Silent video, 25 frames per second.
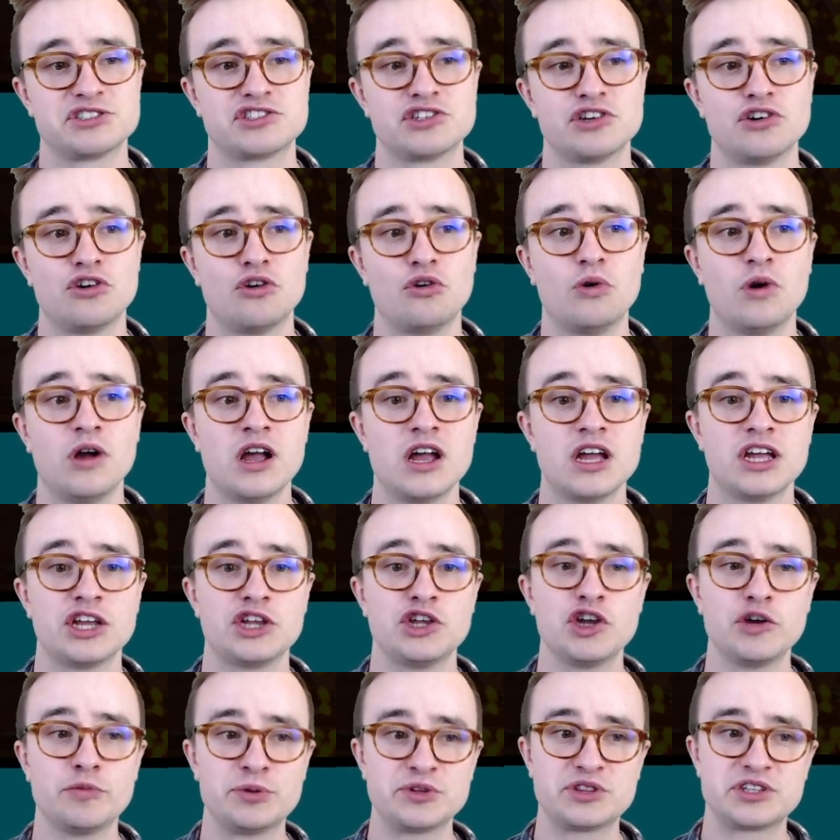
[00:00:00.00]
So
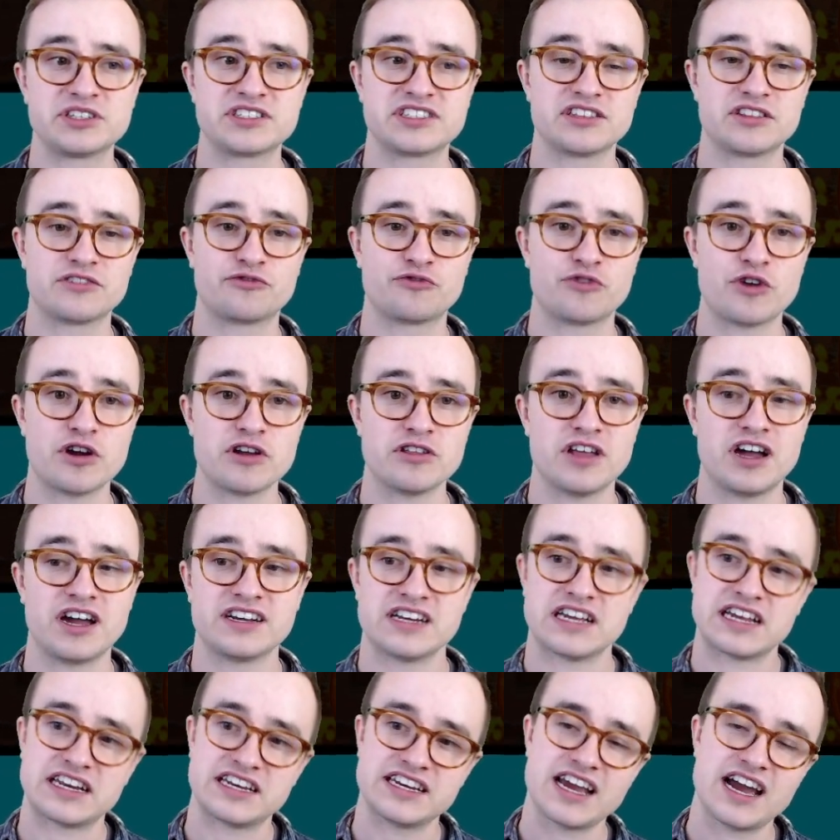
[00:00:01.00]
you can put this in the front line,
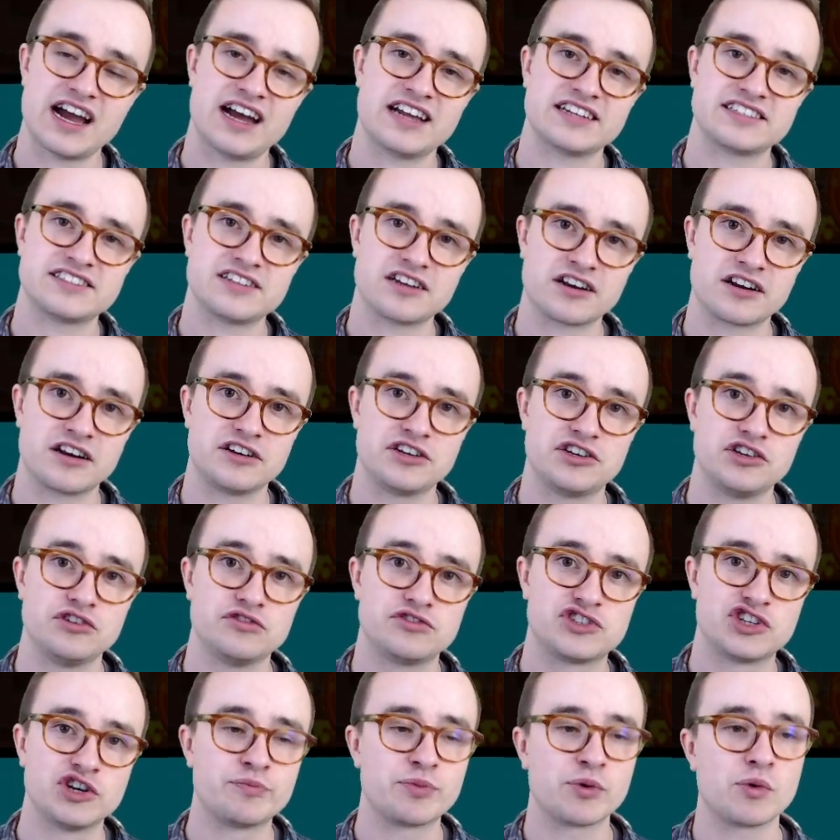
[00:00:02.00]
and yeah, it's not going to do
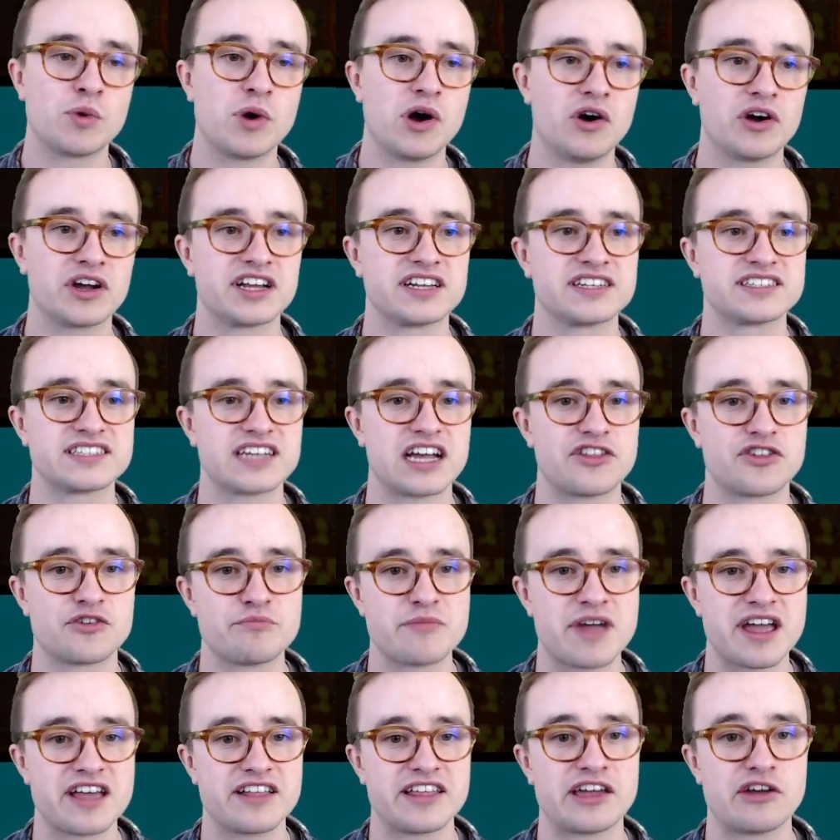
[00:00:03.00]
super well against other
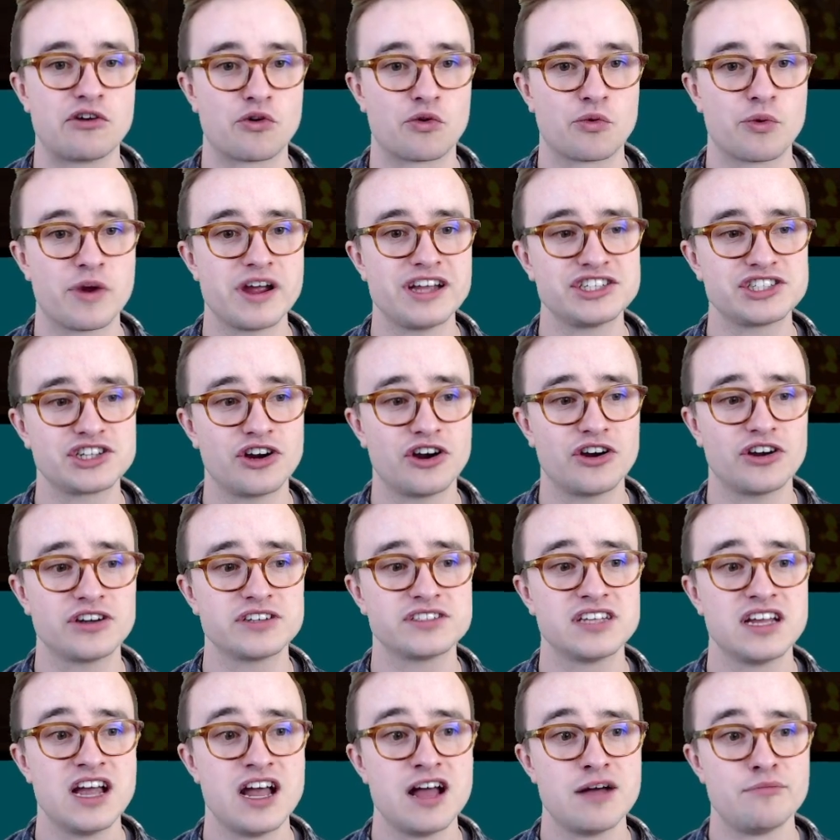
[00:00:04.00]
melee or range
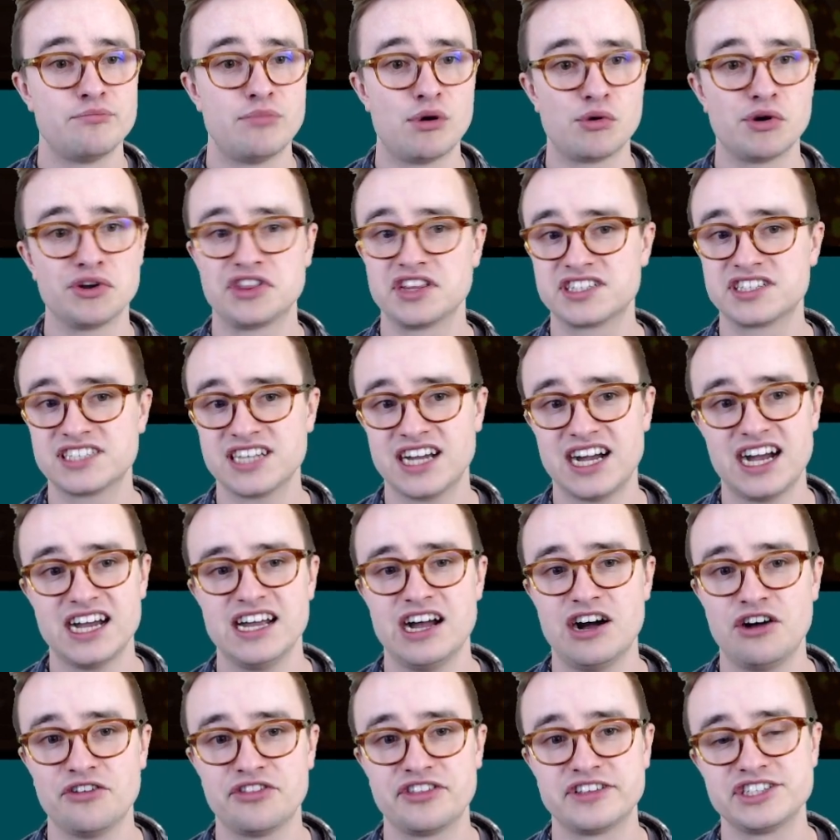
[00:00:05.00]
cards, but with its high
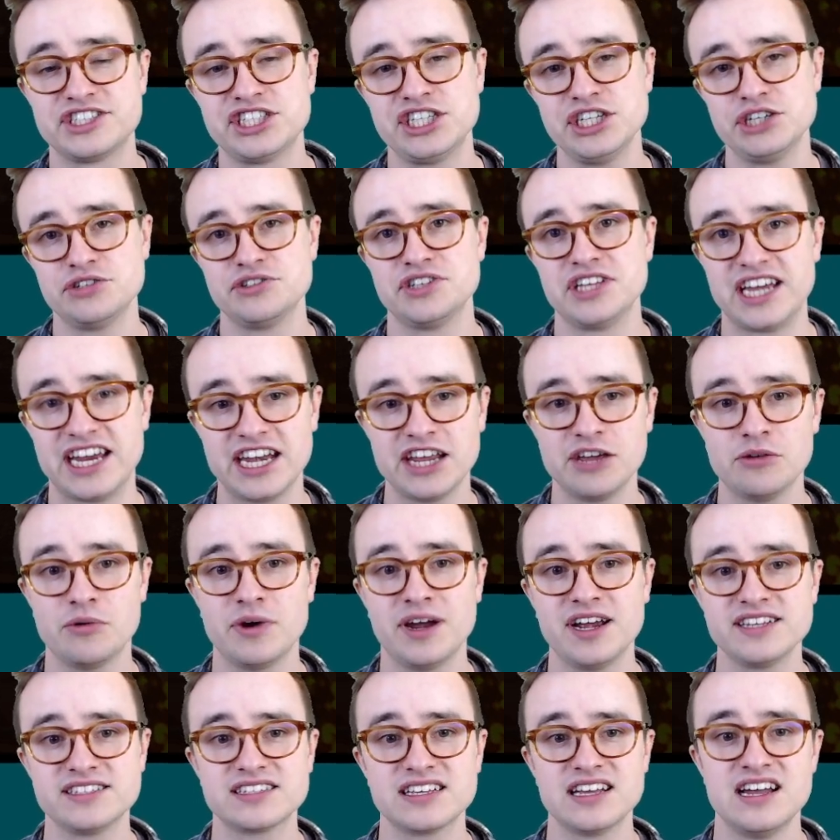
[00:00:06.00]
health and shield
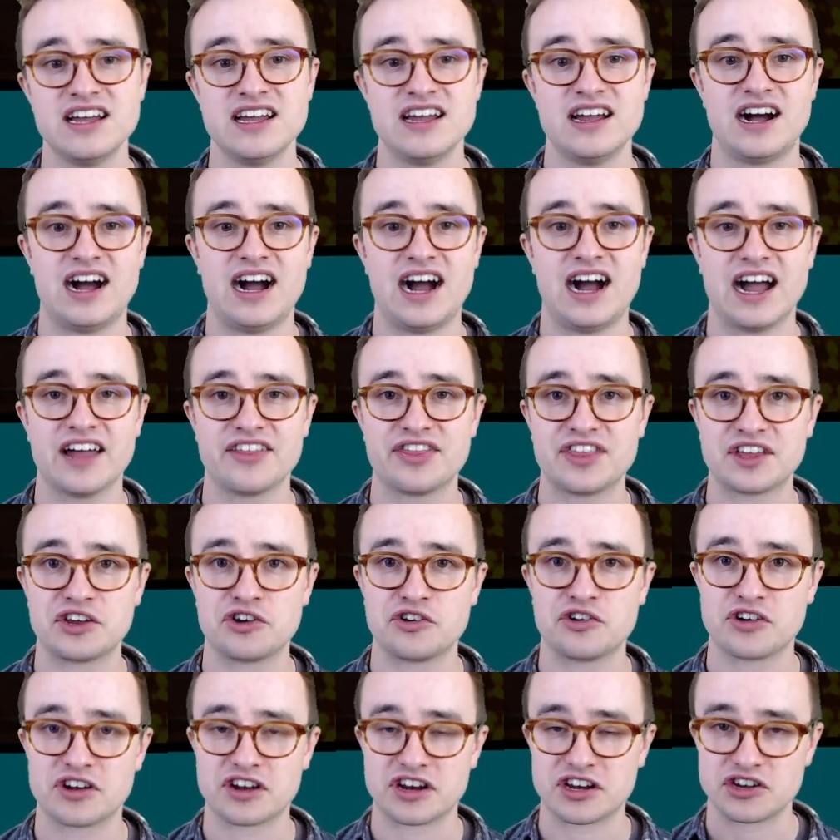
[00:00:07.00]
anyways, I think
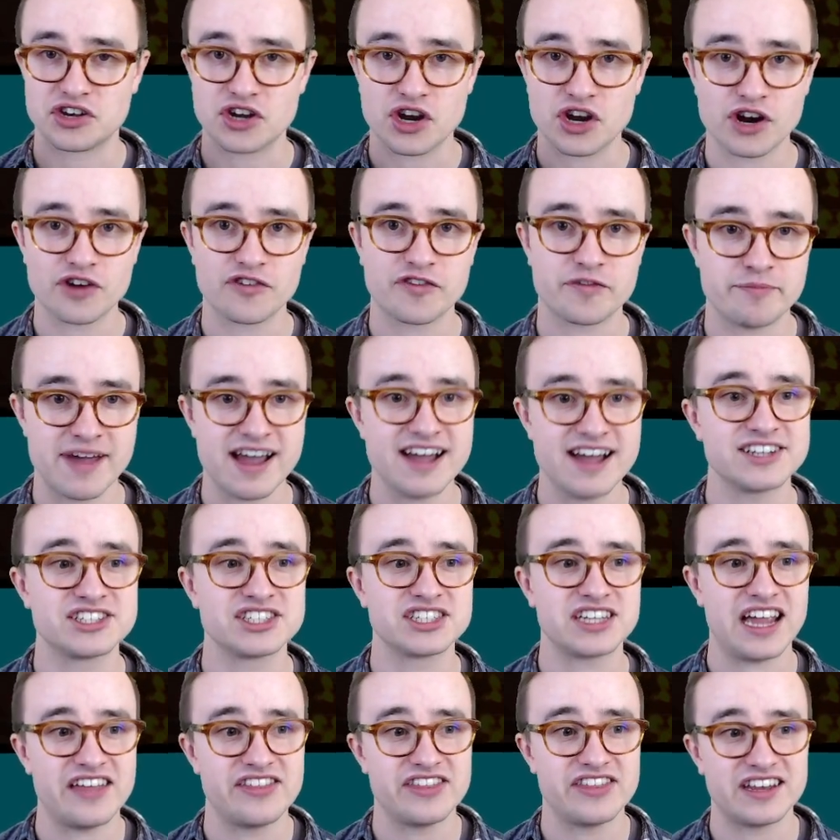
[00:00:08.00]
you're going to nerf
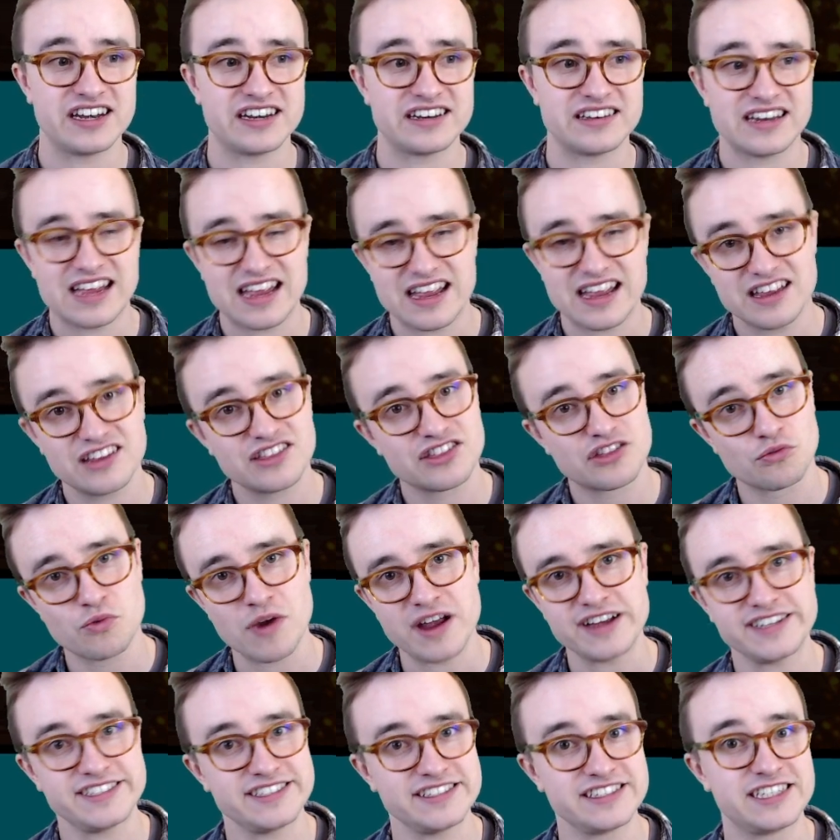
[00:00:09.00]
magic, and then the
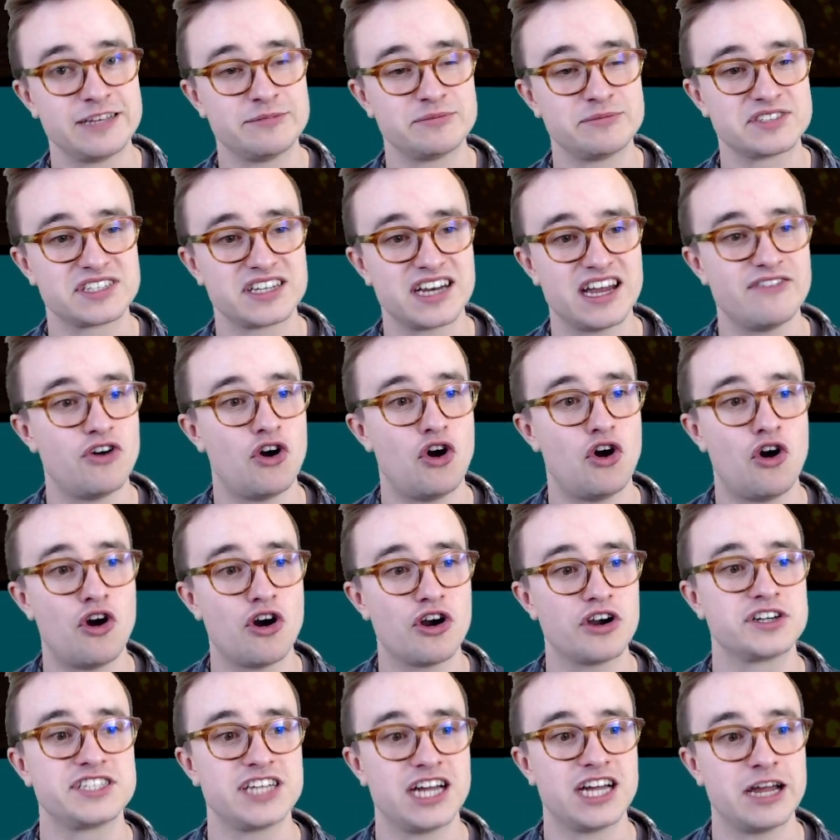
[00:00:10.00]
rest of the team is going to have a
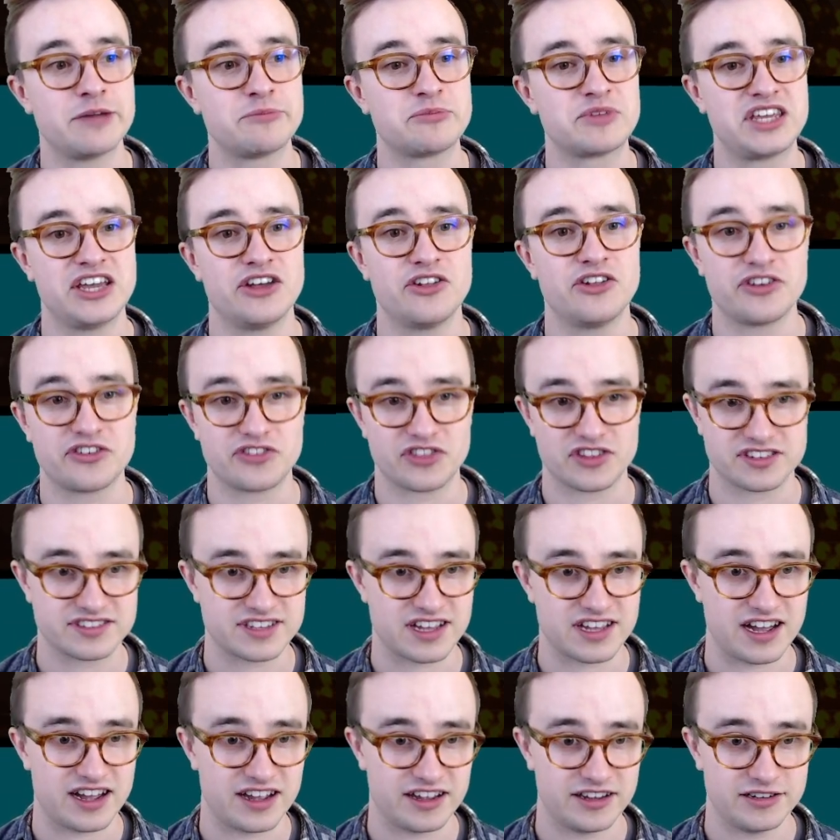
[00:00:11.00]
hard time killing this
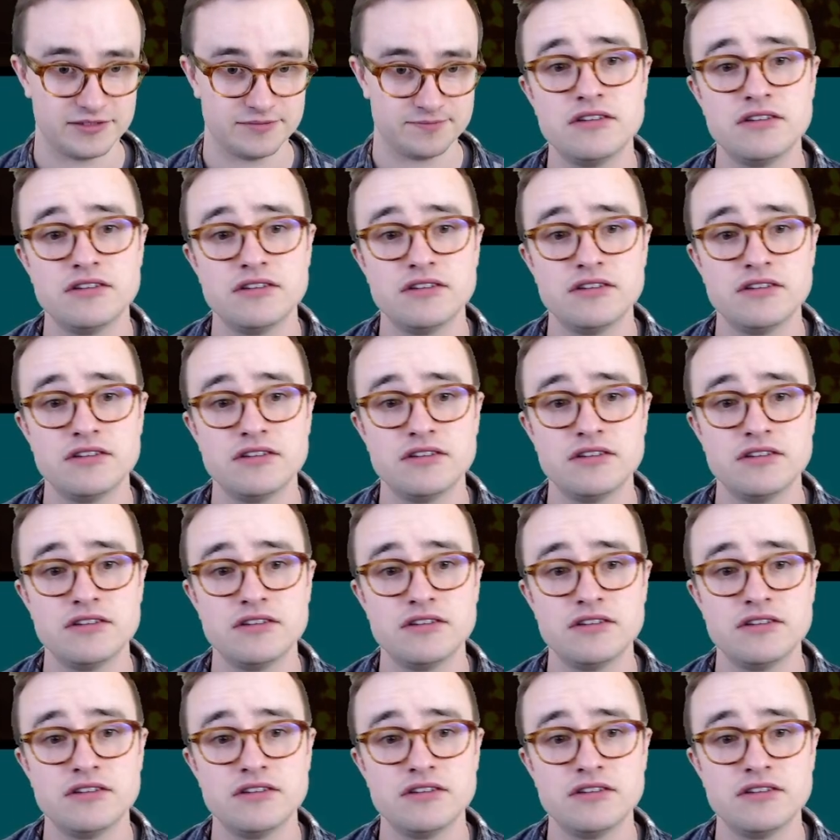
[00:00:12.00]
guy.